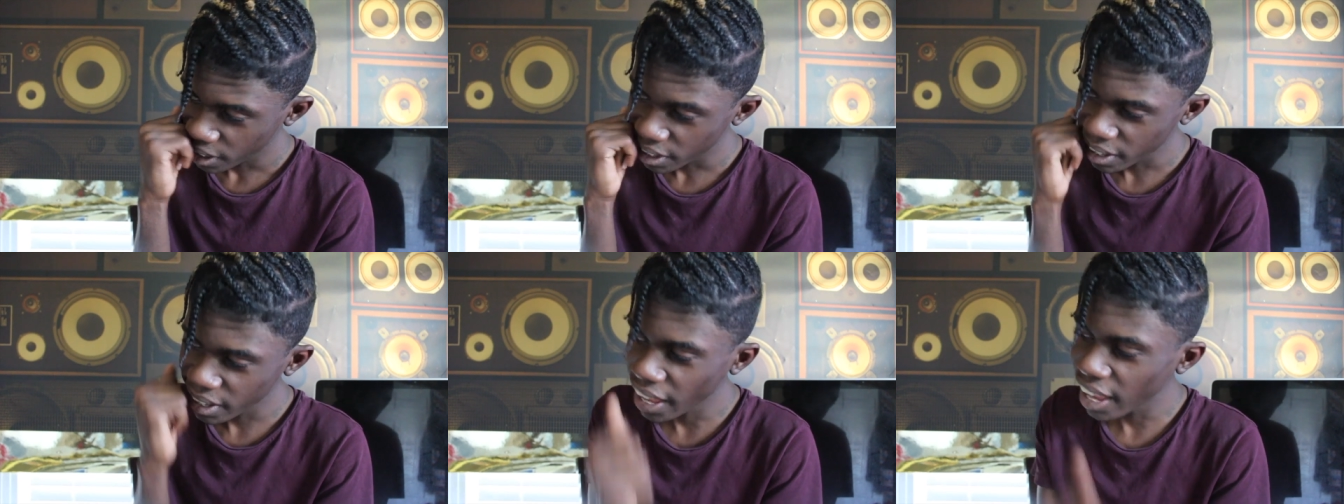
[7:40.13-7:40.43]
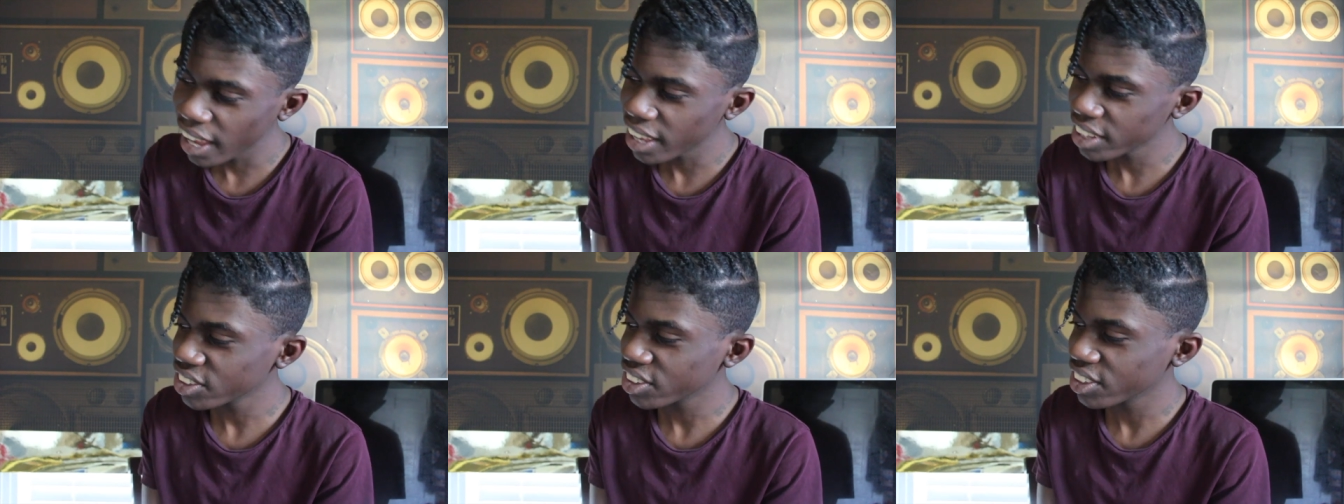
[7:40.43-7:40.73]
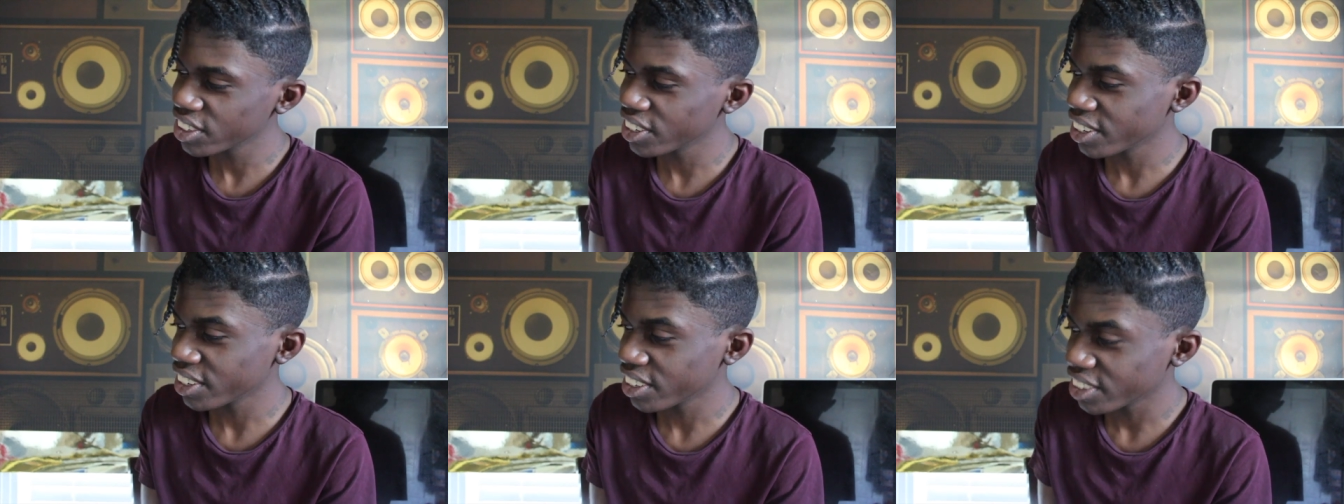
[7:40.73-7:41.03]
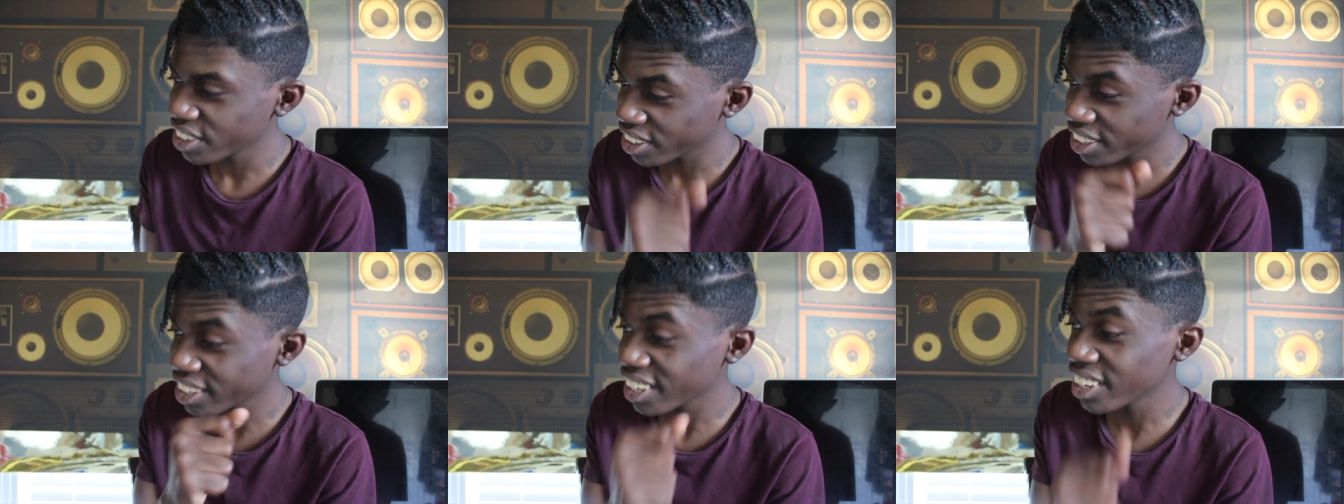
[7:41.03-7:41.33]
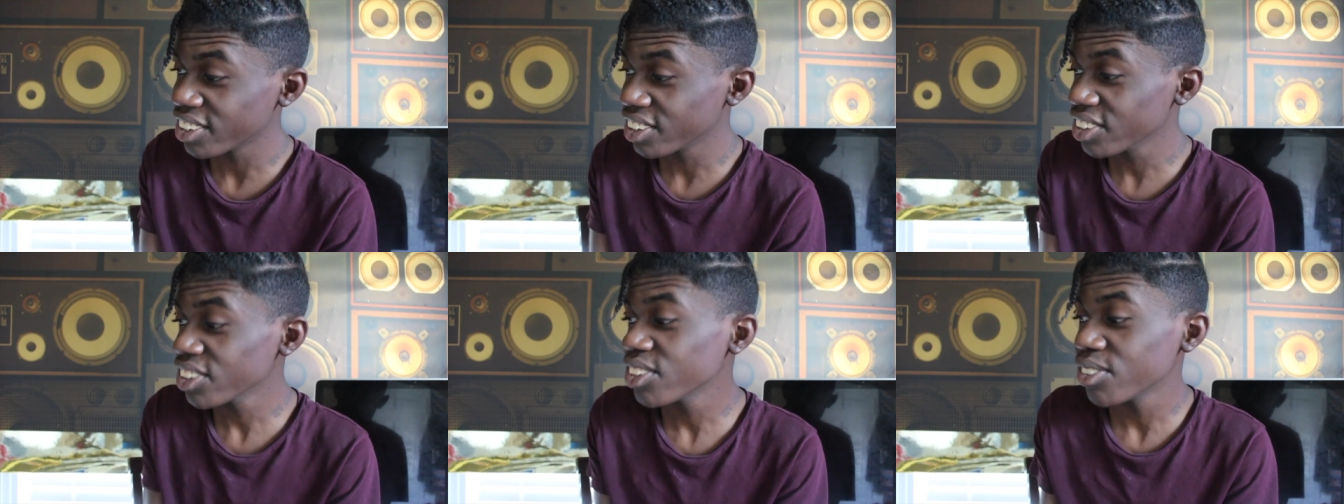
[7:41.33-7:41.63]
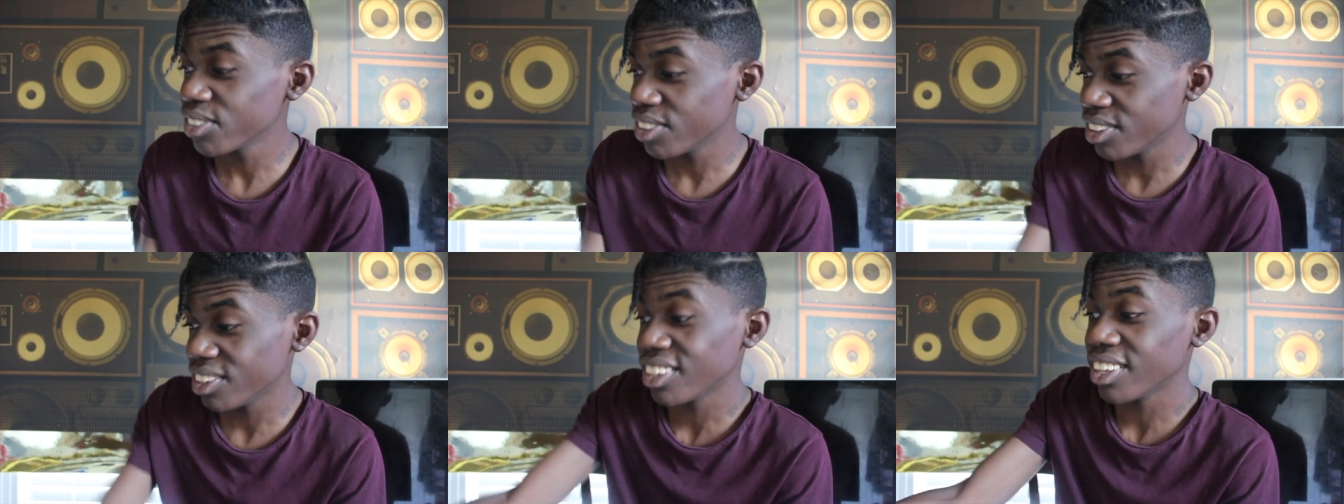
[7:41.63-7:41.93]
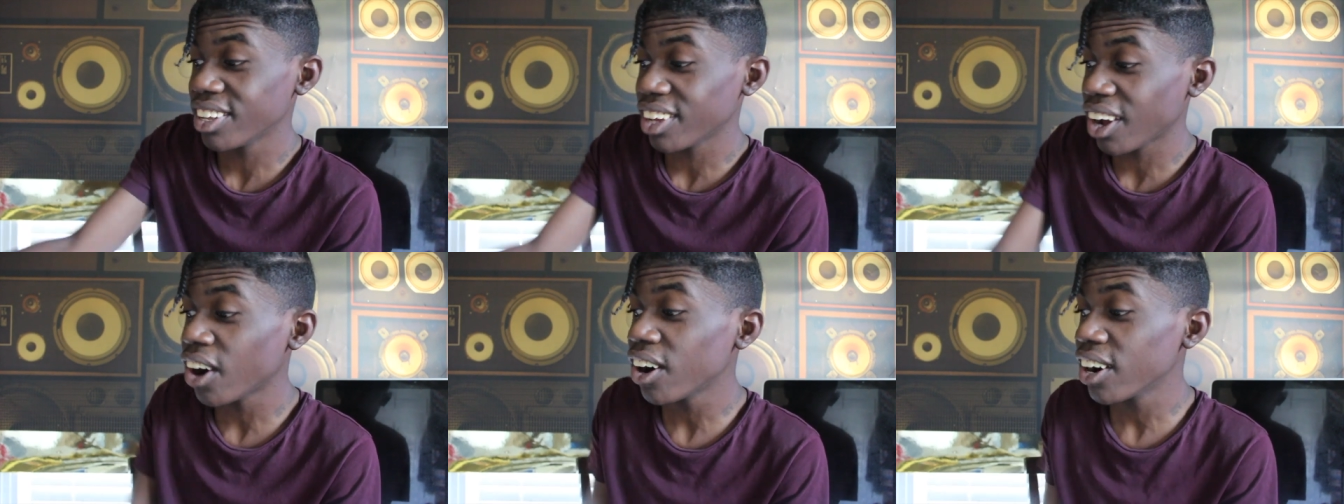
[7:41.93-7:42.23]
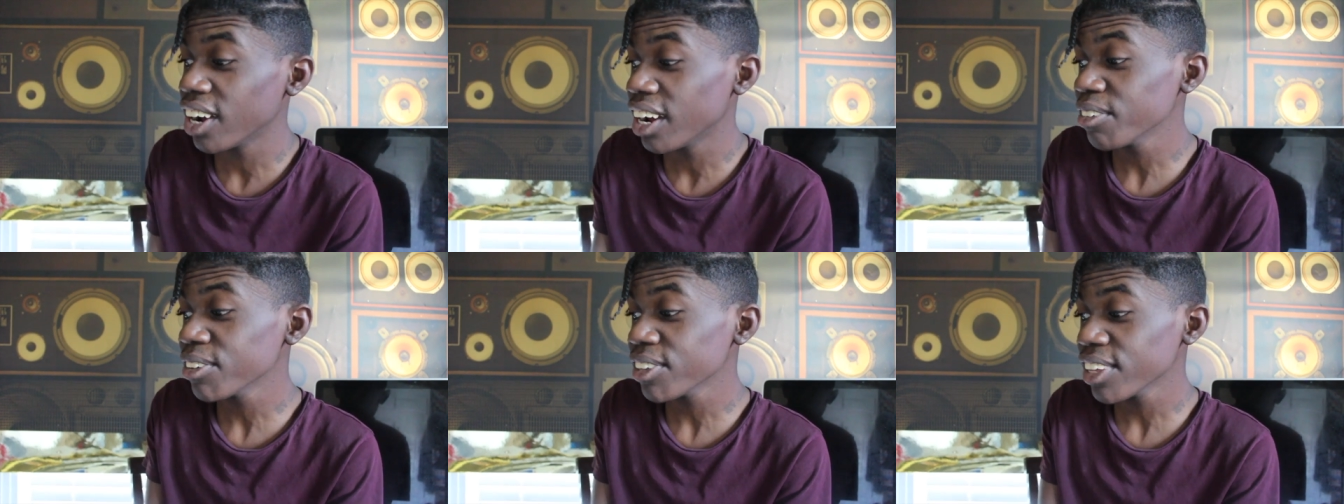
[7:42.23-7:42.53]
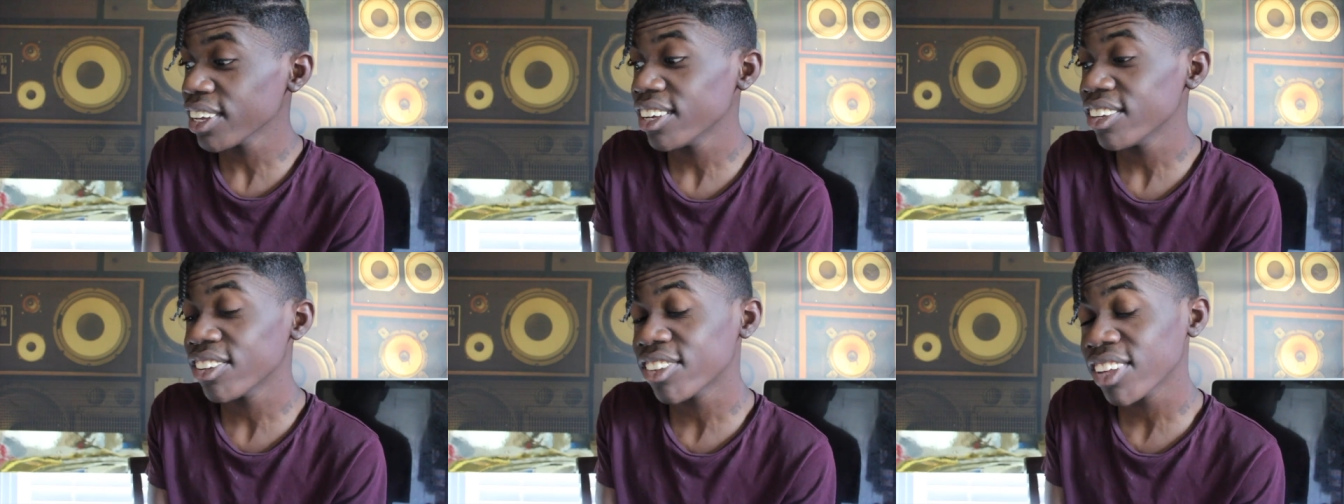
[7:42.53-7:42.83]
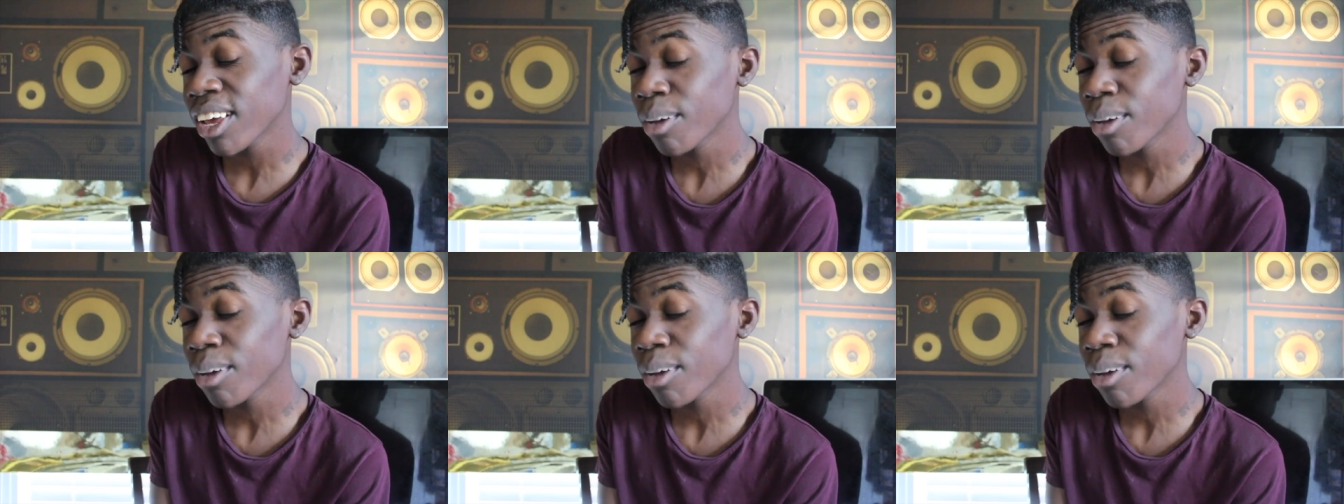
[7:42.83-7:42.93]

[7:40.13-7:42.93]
Last year. Because everything he's